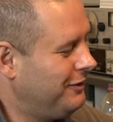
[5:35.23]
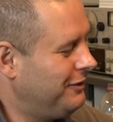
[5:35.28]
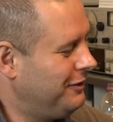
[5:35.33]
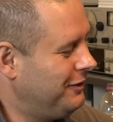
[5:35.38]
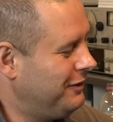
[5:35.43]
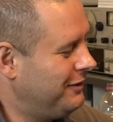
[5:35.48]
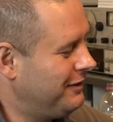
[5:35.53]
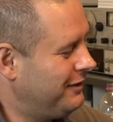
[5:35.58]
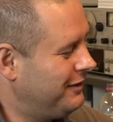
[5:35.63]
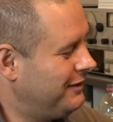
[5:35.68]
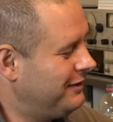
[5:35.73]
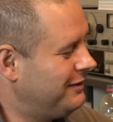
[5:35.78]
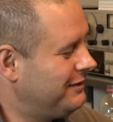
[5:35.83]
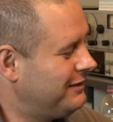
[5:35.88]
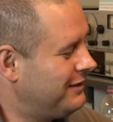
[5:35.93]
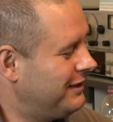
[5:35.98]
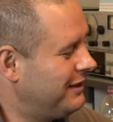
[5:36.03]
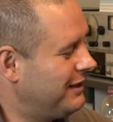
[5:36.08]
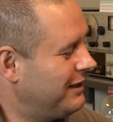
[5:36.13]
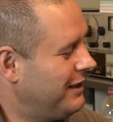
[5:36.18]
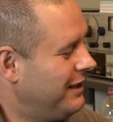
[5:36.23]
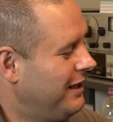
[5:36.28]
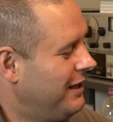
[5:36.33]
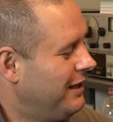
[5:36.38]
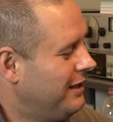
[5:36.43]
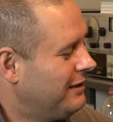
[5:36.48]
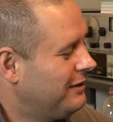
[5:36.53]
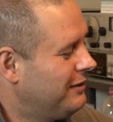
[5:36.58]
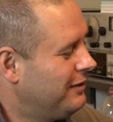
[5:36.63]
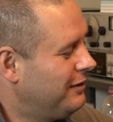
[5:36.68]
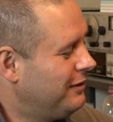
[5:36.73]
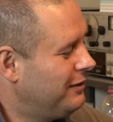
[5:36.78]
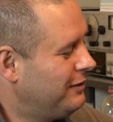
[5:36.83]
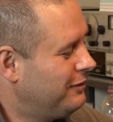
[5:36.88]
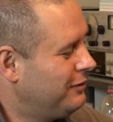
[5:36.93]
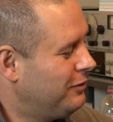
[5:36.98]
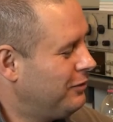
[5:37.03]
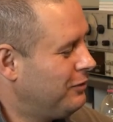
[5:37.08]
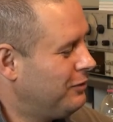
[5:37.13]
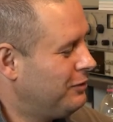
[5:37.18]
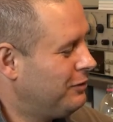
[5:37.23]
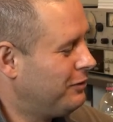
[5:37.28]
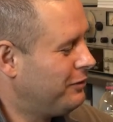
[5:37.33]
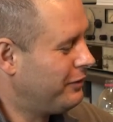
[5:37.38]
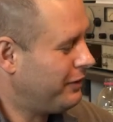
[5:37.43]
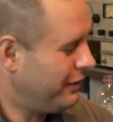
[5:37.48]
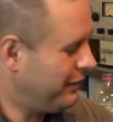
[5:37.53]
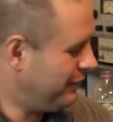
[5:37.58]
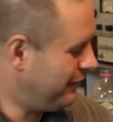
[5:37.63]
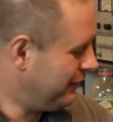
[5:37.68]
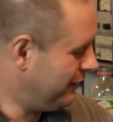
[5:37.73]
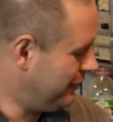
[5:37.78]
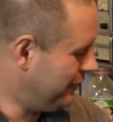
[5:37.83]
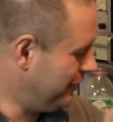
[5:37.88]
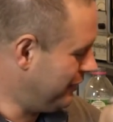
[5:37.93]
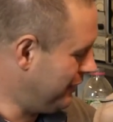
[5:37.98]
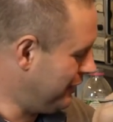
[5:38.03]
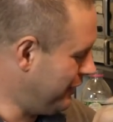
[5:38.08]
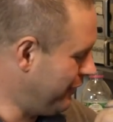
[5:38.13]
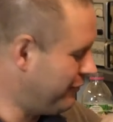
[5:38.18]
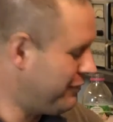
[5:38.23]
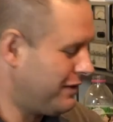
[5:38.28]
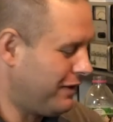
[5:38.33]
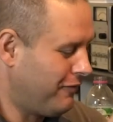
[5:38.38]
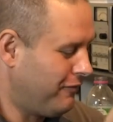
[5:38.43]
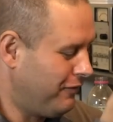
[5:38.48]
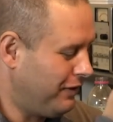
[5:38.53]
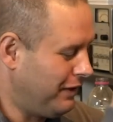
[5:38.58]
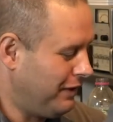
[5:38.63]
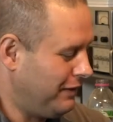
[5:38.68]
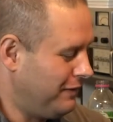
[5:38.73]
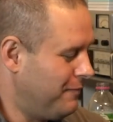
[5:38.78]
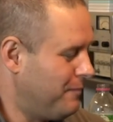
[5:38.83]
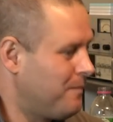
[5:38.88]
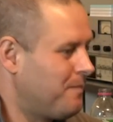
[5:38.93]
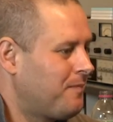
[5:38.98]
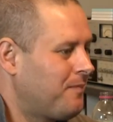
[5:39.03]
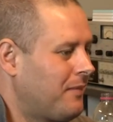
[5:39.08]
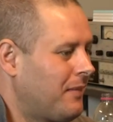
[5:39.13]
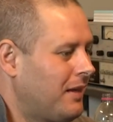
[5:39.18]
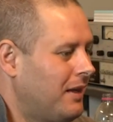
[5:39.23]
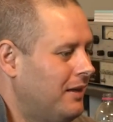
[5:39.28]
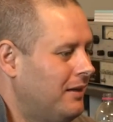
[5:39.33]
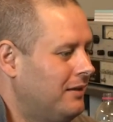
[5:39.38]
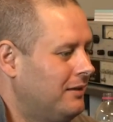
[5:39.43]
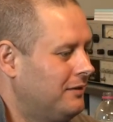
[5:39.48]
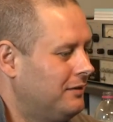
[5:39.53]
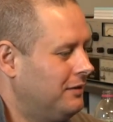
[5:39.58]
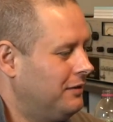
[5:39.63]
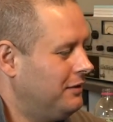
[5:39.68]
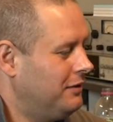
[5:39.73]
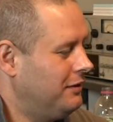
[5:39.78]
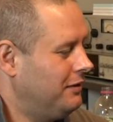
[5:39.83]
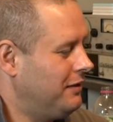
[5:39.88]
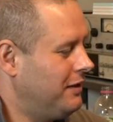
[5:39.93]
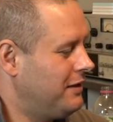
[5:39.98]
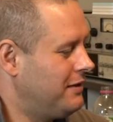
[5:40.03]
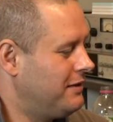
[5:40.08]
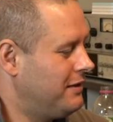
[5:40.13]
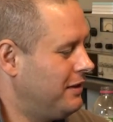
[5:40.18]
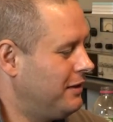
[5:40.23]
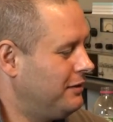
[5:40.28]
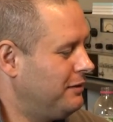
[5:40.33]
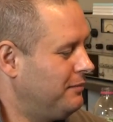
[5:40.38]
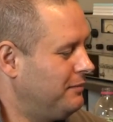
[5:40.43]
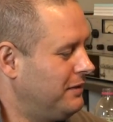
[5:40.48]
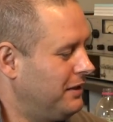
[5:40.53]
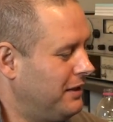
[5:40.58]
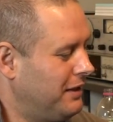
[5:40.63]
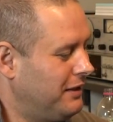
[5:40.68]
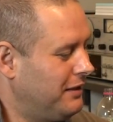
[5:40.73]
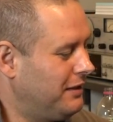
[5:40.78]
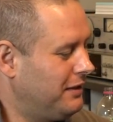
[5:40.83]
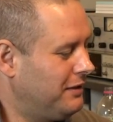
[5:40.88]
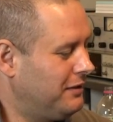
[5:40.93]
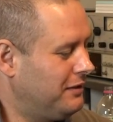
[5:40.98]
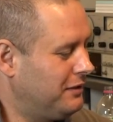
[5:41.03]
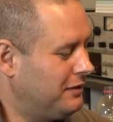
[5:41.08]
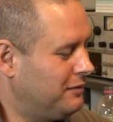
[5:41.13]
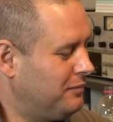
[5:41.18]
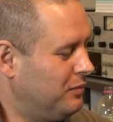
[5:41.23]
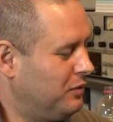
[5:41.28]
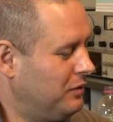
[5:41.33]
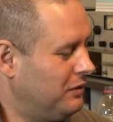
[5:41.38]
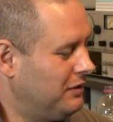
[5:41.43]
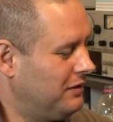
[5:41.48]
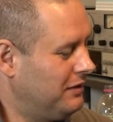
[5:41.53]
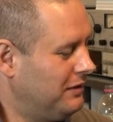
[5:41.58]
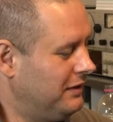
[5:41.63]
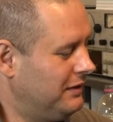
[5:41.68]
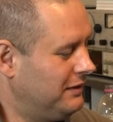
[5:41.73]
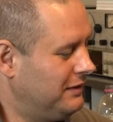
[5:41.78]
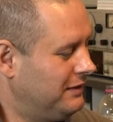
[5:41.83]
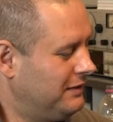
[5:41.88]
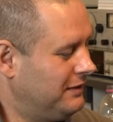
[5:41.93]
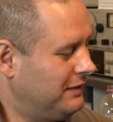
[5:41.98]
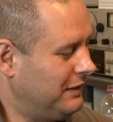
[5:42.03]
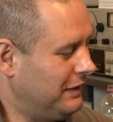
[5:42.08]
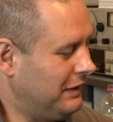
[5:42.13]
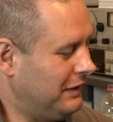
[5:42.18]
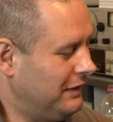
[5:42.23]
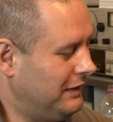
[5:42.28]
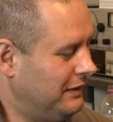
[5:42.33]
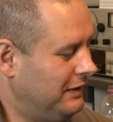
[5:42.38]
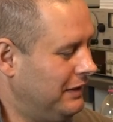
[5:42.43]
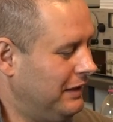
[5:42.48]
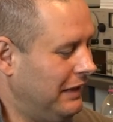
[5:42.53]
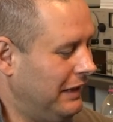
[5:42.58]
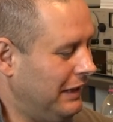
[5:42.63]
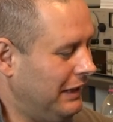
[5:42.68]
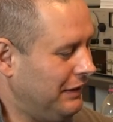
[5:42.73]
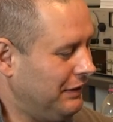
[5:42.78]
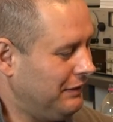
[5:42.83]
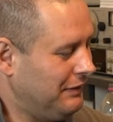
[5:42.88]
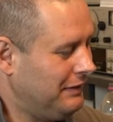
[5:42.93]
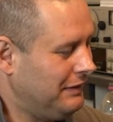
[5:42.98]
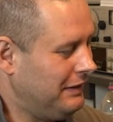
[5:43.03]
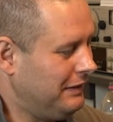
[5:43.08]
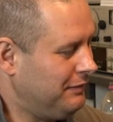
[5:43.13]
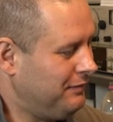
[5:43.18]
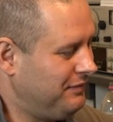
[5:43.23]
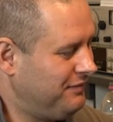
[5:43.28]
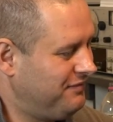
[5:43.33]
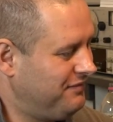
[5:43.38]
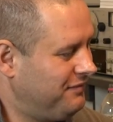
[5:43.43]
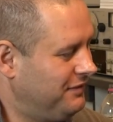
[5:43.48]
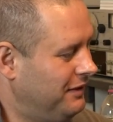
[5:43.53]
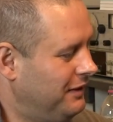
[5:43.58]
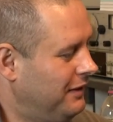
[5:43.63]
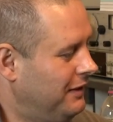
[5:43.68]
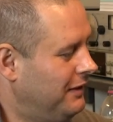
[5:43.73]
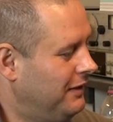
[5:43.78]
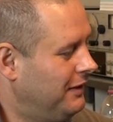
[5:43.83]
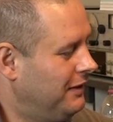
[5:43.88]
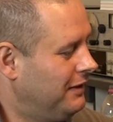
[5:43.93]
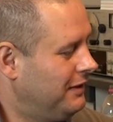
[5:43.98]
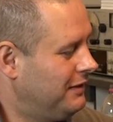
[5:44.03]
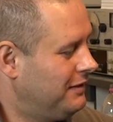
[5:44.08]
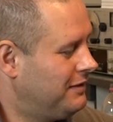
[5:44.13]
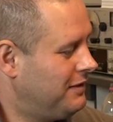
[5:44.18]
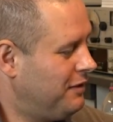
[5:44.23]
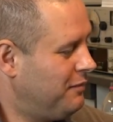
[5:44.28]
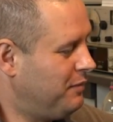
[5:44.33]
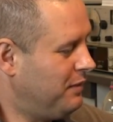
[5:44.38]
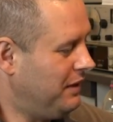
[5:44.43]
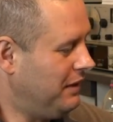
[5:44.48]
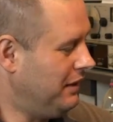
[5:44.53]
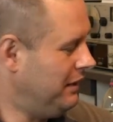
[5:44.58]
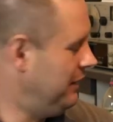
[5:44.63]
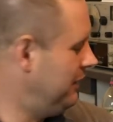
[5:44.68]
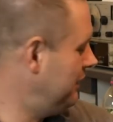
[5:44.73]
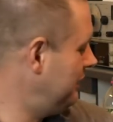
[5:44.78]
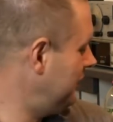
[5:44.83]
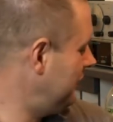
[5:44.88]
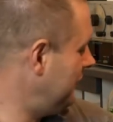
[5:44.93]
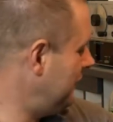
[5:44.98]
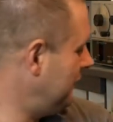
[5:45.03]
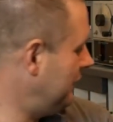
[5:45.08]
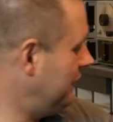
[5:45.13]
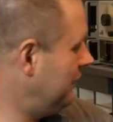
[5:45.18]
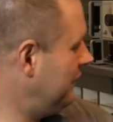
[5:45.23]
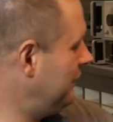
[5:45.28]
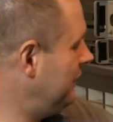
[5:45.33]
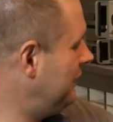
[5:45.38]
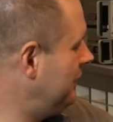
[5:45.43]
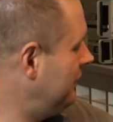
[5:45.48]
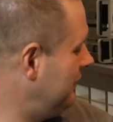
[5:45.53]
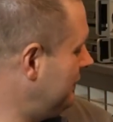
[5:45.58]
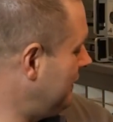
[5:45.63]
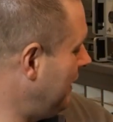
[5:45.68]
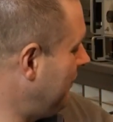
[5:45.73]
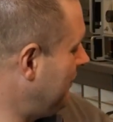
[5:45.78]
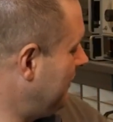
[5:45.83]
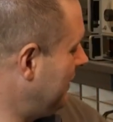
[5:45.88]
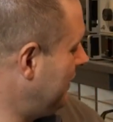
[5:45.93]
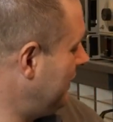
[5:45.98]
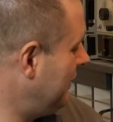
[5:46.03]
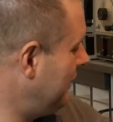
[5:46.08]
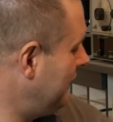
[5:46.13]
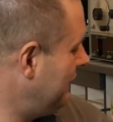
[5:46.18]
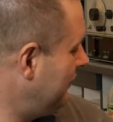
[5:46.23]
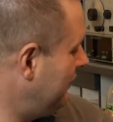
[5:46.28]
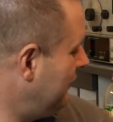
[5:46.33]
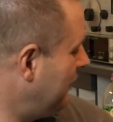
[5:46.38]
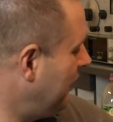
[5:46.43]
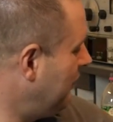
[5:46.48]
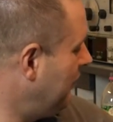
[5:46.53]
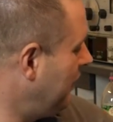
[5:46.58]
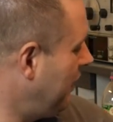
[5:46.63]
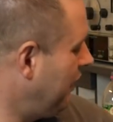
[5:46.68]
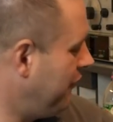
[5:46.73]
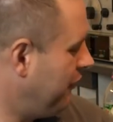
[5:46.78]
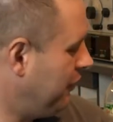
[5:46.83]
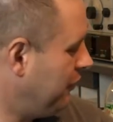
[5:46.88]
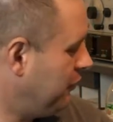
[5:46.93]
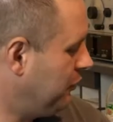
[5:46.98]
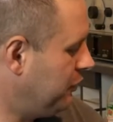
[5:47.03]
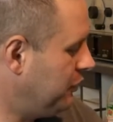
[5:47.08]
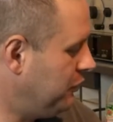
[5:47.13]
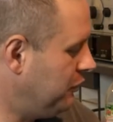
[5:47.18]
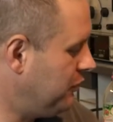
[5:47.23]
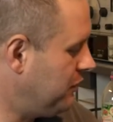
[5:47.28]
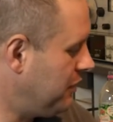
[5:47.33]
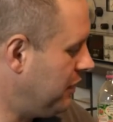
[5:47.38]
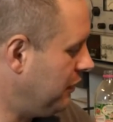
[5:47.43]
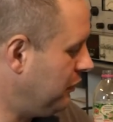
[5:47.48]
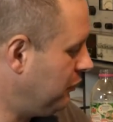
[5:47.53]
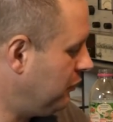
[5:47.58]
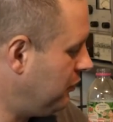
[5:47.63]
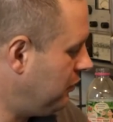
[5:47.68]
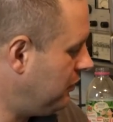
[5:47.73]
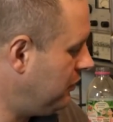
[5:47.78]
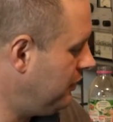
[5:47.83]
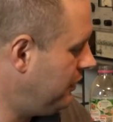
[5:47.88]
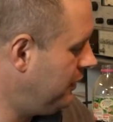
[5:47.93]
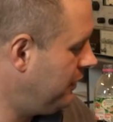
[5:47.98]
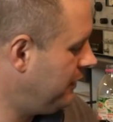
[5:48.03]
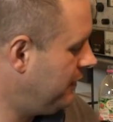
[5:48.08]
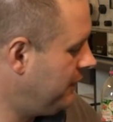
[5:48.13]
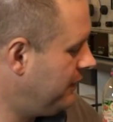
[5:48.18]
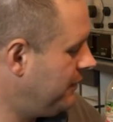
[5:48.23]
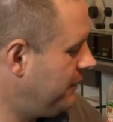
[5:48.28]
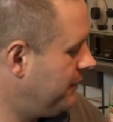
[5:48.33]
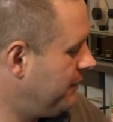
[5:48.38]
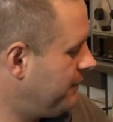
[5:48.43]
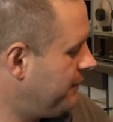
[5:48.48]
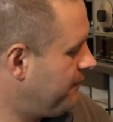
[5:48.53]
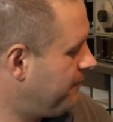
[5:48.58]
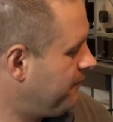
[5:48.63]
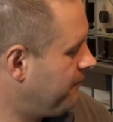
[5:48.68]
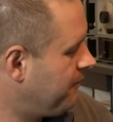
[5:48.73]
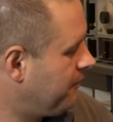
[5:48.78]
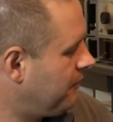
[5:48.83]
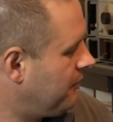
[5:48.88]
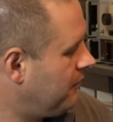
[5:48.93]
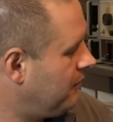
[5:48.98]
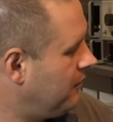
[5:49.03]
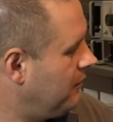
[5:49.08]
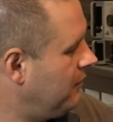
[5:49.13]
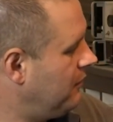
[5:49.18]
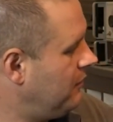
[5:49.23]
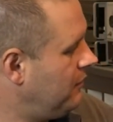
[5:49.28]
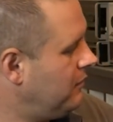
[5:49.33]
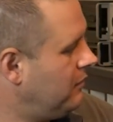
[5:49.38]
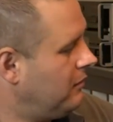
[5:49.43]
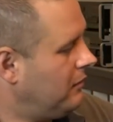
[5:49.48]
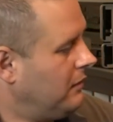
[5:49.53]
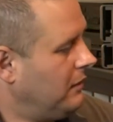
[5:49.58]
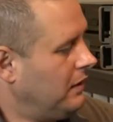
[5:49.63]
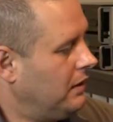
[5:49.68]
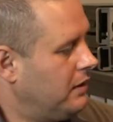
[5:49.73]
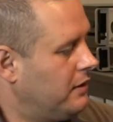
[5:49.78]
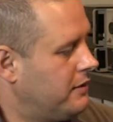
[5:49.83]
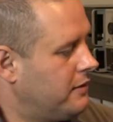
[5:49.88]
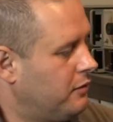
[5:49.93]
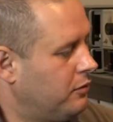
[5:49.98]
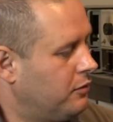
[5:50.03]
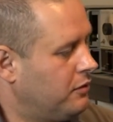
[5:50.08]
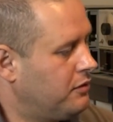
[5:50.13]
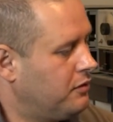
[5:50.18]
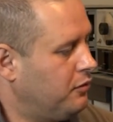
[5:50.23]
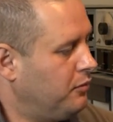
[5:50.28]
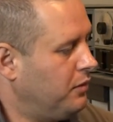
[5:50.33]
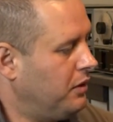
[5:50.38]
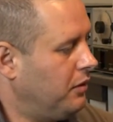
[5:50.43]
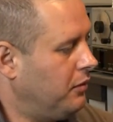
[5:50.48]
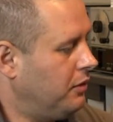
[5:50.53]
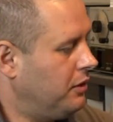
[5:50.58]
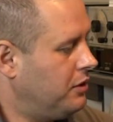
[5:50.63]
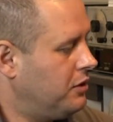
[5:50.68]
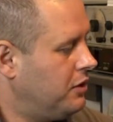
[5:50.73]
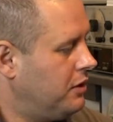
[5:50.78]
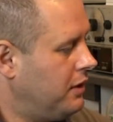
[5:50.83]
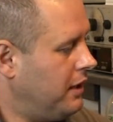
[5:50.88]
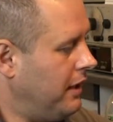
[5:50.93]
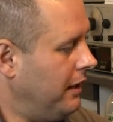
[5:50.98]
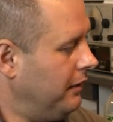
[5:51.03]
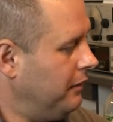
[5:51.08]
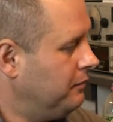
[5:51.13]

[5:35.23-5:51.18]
I think the old owner left somewhere the AC adapter, and he just bought this really cheapy something. Maybe I will not use at all. This looks to me original.